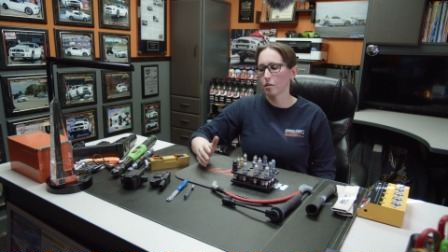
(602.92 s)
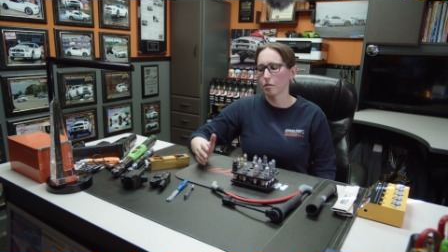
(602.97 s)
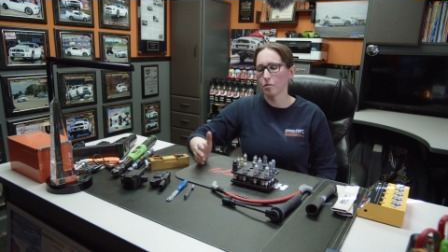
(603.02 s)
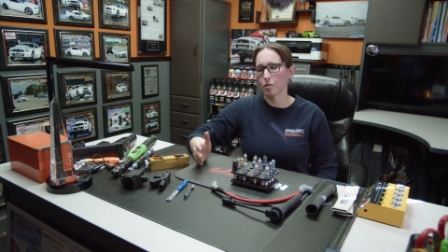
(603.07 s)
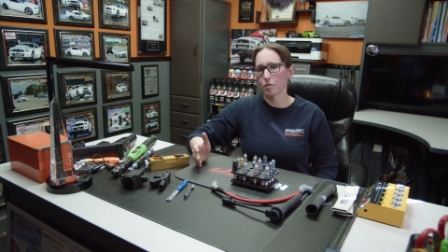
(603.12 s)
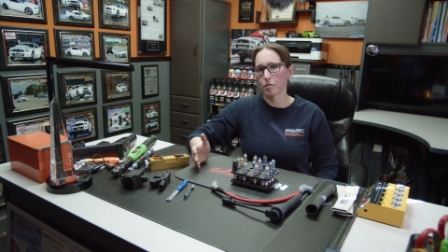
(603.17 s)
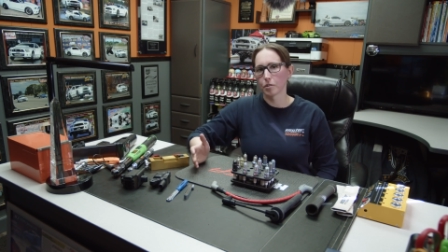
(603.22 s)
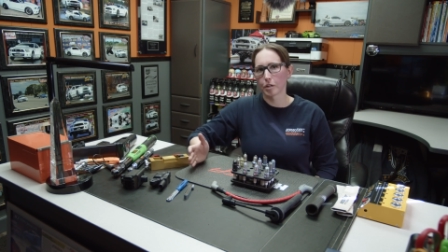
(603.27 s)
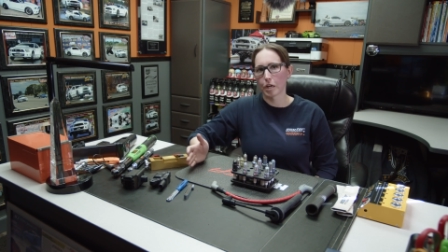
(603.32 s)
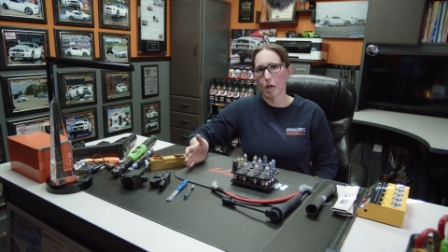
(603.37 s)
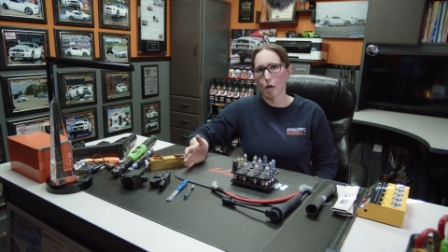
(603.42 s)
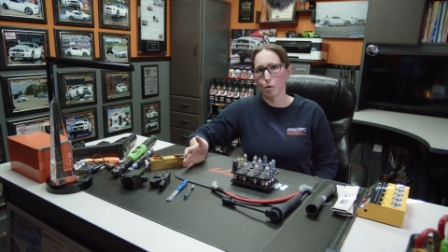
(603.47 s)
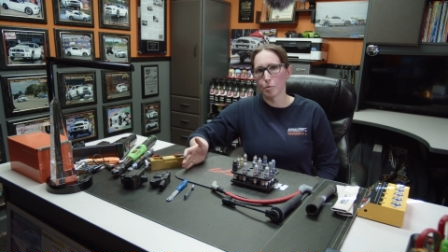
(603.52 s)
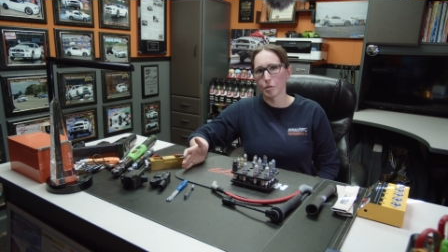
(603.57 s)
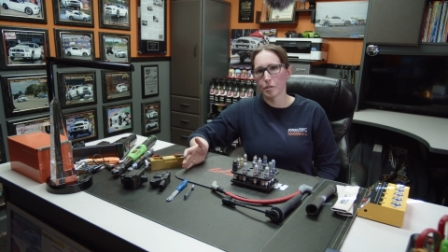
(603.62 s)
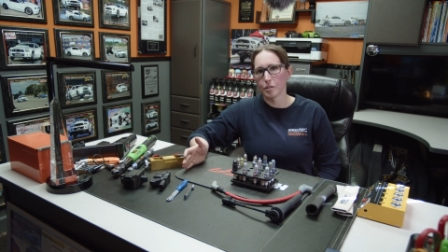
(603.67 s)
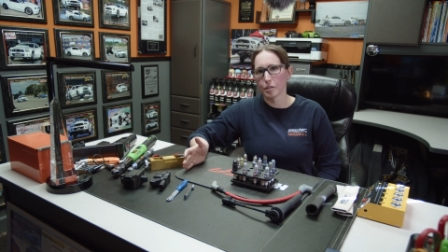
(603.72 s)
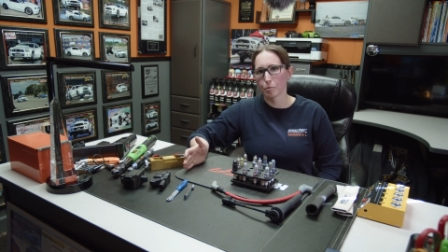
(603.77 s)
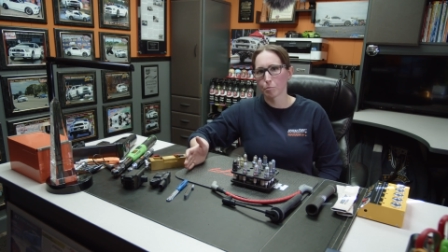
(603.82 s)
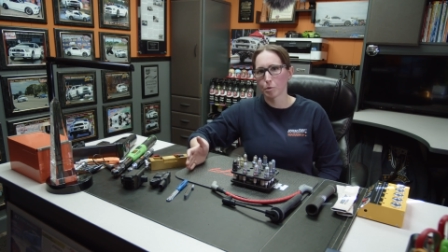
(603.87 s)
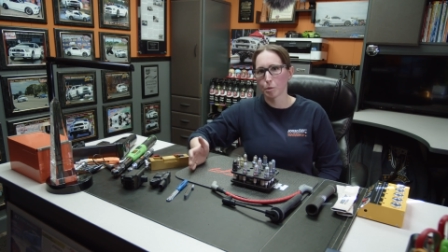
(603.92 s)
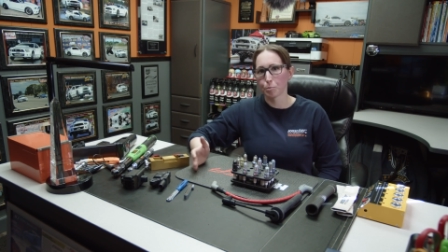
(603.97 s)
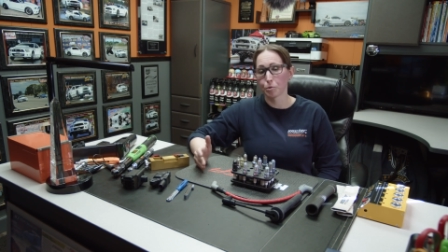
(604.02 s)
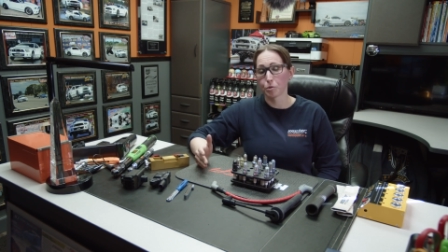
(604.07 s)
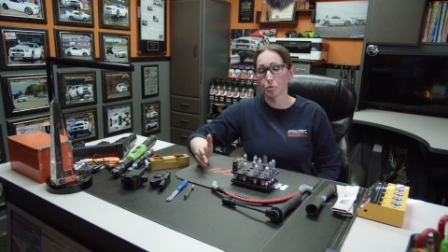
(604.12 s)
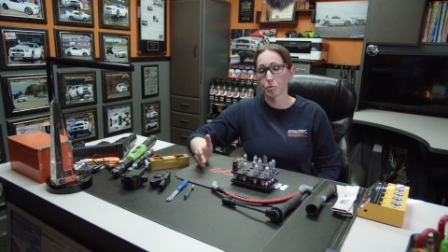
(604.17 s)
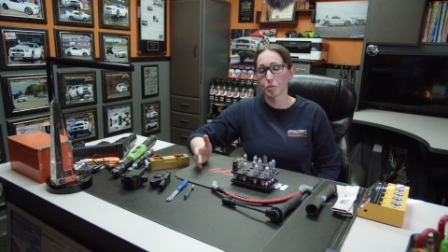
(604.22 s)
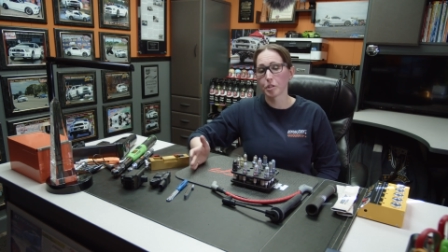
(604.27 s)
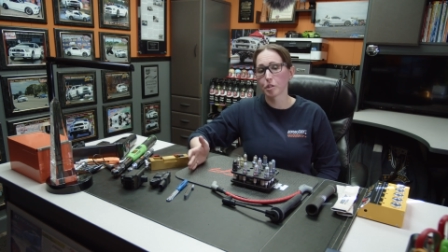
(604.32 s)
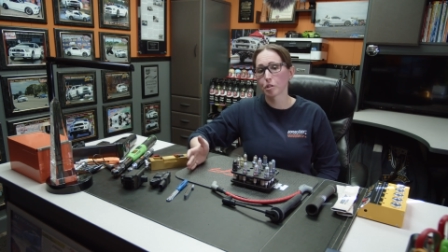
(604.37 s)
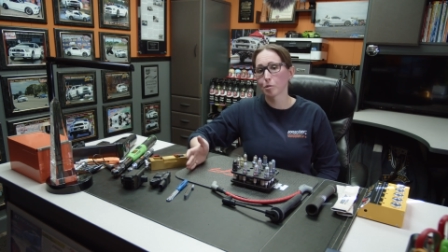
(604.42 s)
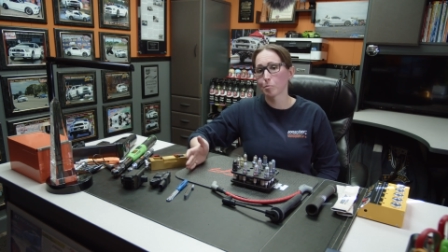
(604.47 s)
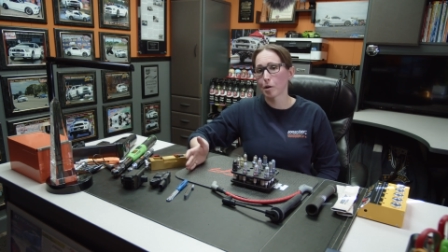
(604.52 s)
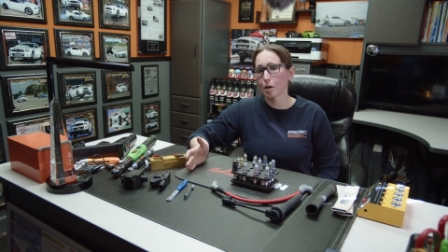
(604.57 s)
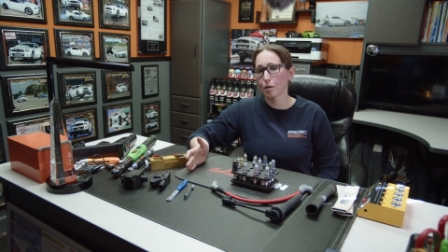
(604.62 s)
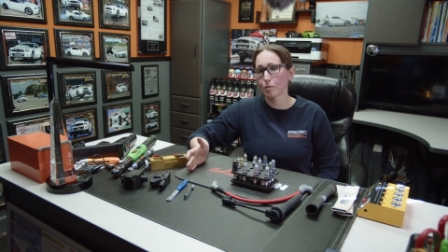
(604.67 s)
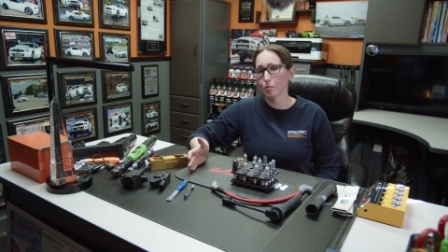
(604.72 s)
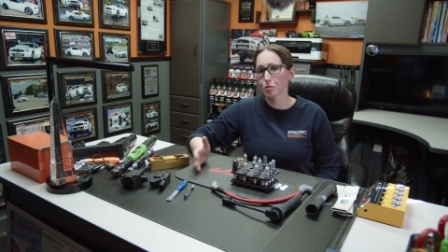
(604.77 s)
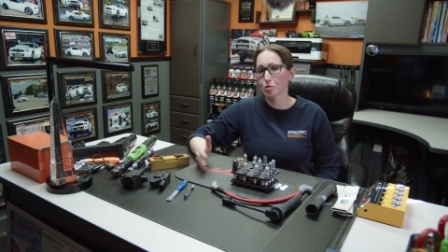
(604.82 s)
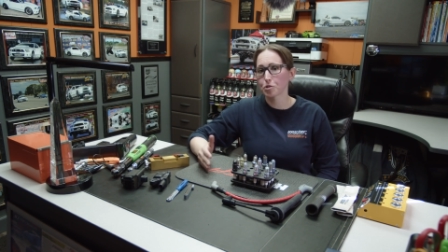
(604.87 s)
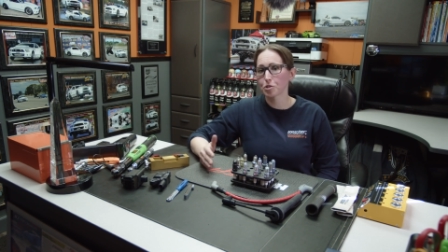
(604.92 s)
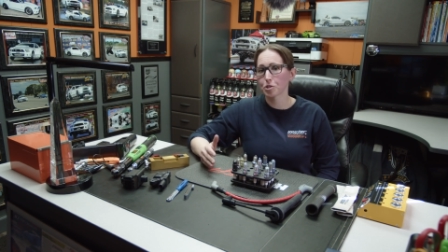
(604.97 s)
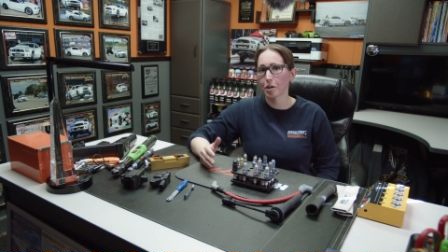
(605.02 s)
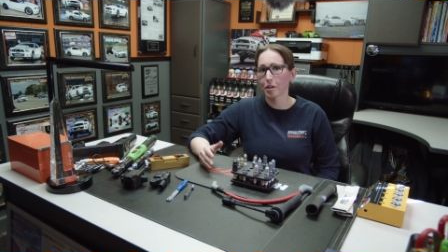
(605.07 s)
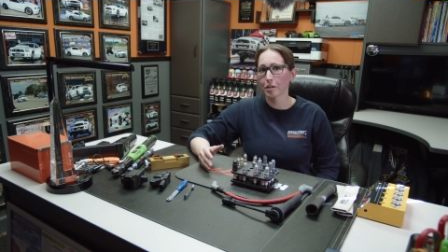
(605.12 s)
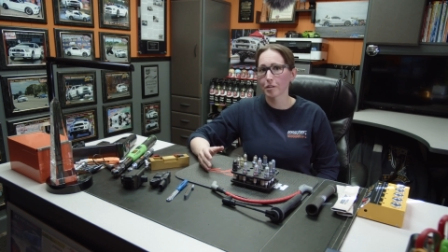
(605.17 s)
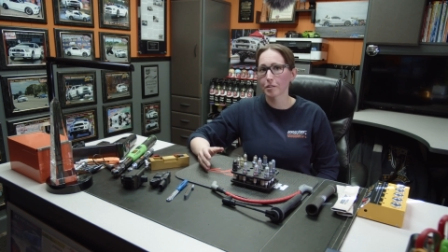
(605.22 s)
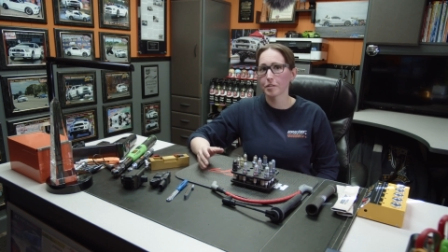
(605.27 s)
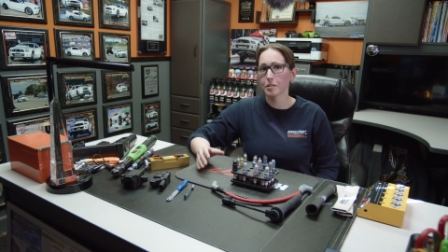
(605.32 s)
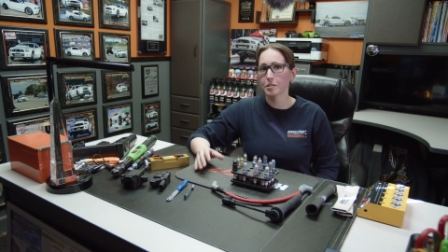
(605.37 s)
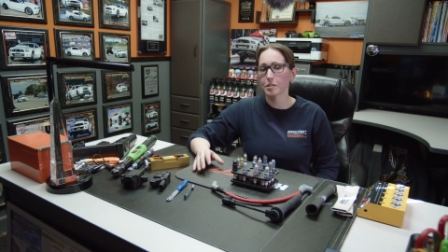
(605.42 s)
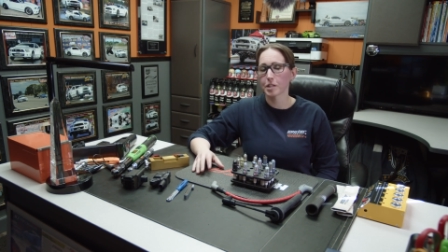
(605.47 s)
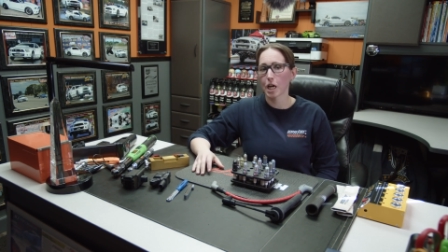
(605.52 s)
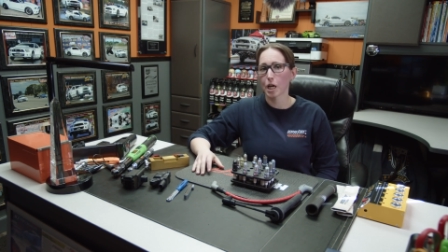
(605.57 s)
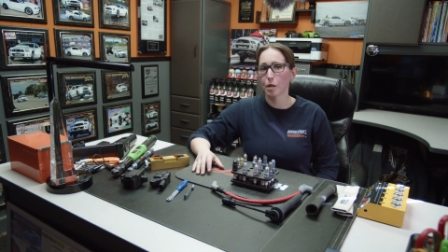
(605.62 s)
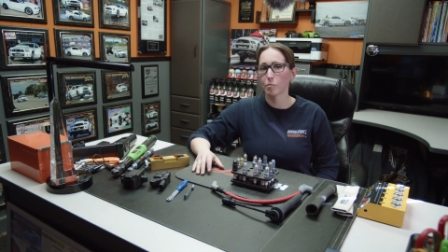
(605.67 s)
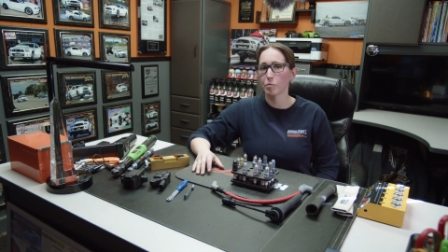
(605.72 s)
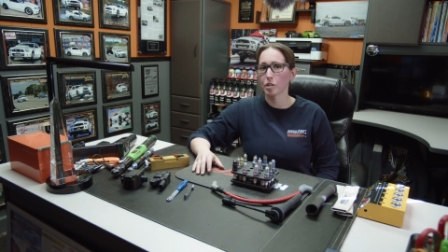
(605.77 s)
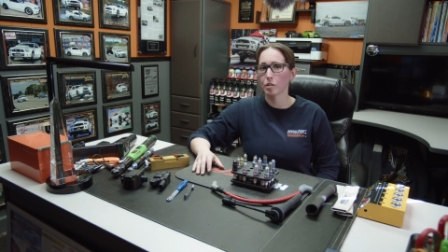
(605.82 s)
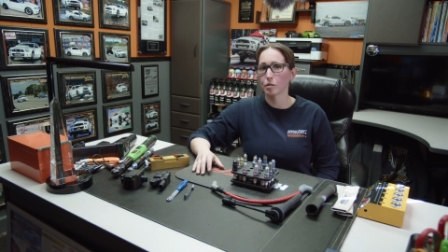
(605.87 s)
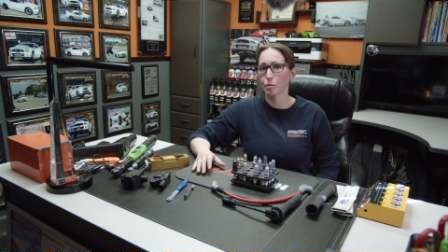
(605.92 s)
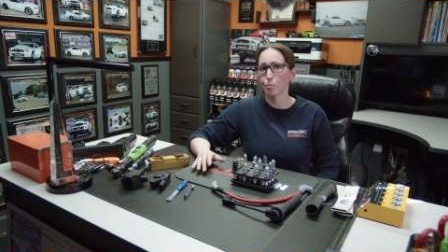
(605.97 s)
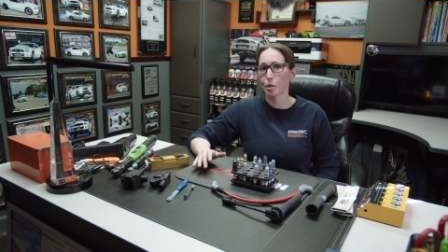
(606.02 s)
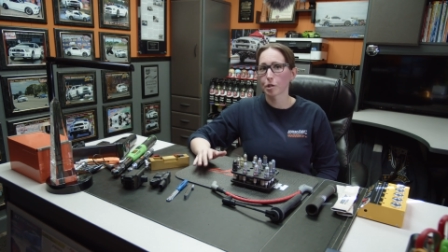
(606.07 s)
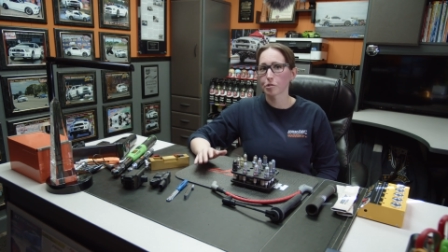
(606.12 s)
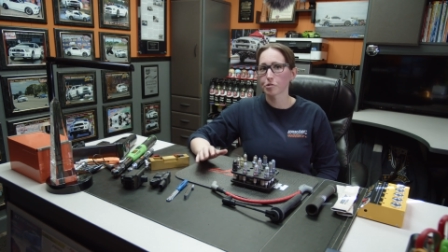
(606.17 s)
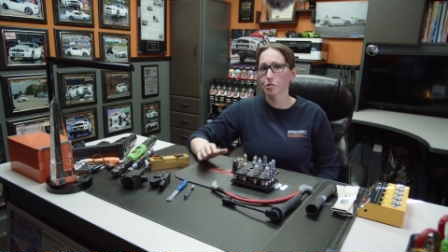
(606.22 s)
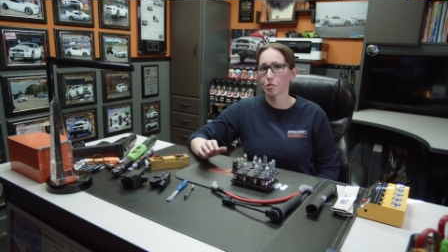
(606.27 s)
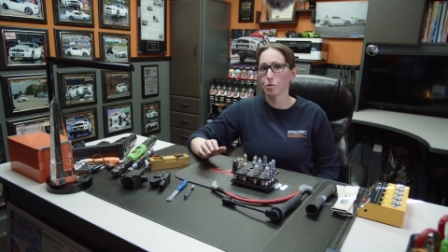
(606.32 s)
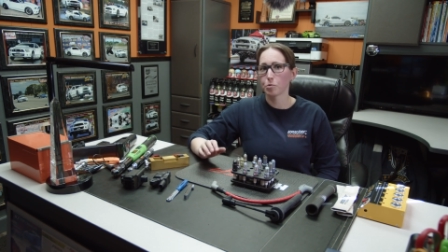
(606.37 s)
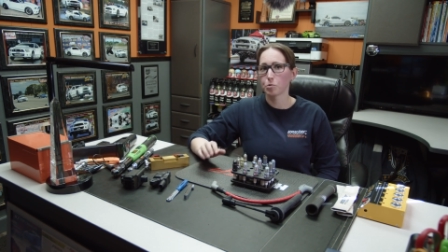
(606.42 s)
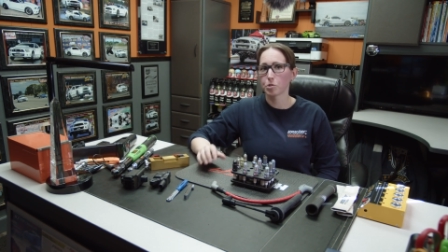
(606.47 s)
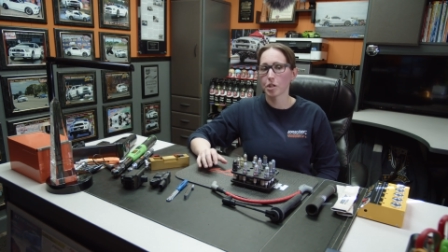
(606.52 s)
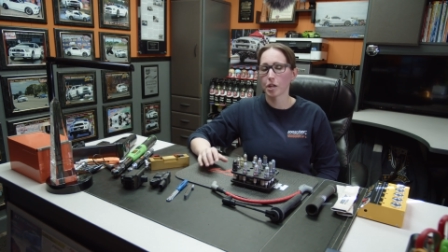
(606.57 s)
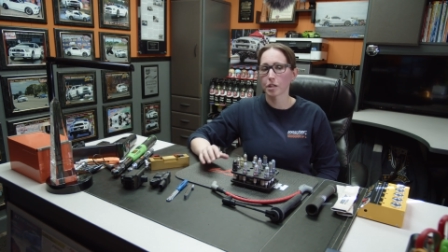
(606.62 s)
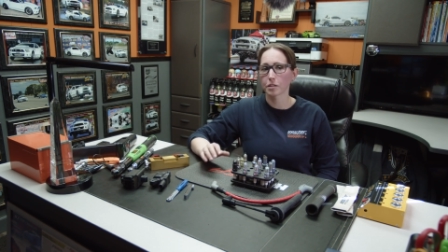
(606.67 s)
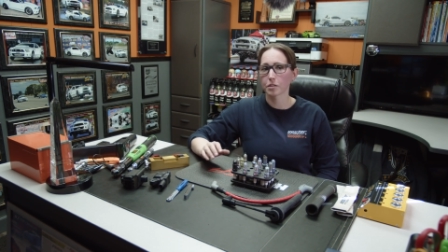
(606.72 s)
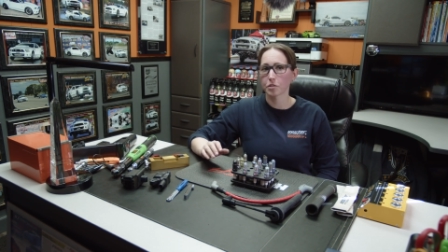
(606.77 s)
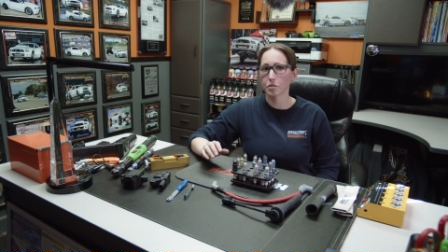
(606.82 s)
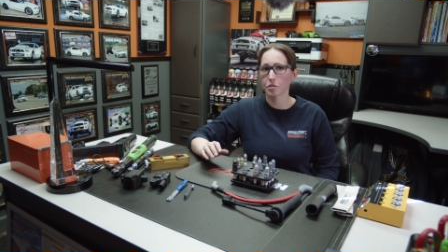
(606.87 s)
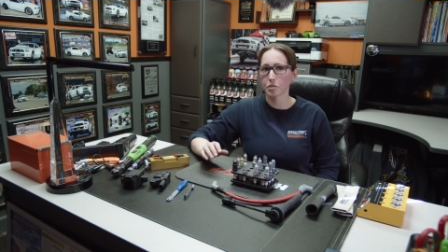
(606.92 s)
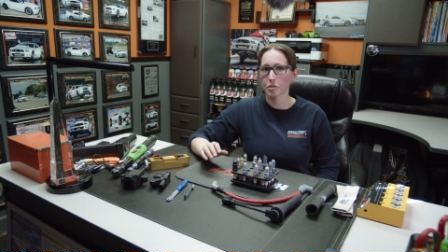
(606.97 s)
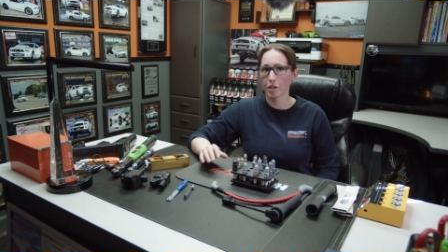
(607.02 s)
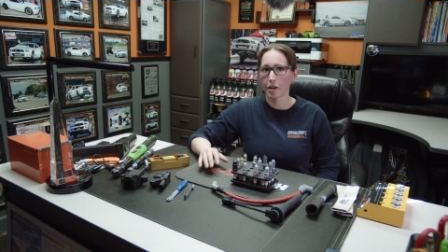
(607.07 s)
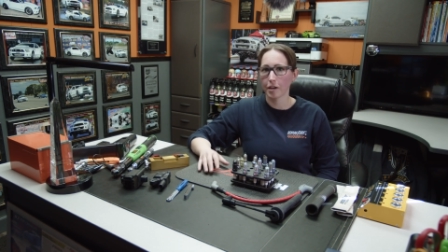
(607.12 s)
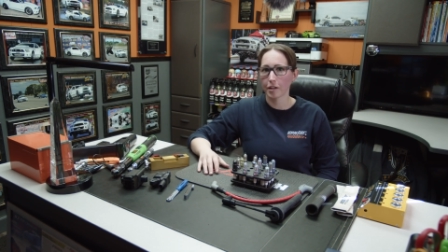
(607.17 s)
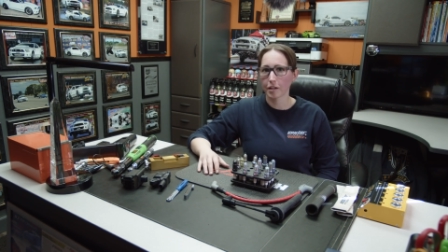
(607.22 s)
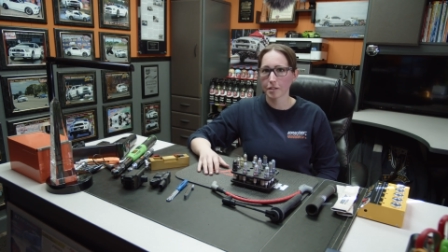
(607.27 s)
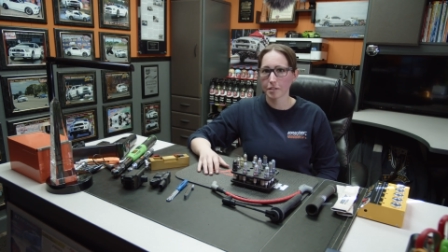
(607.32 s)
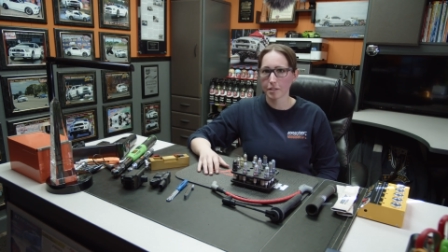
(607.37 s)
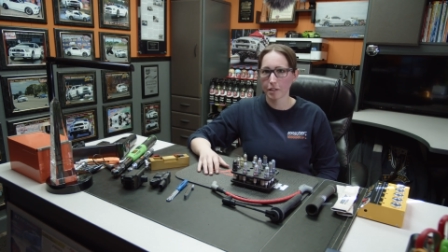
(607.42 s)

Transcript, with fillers: another common thing people don't think about, check the timing. Make sure you check the static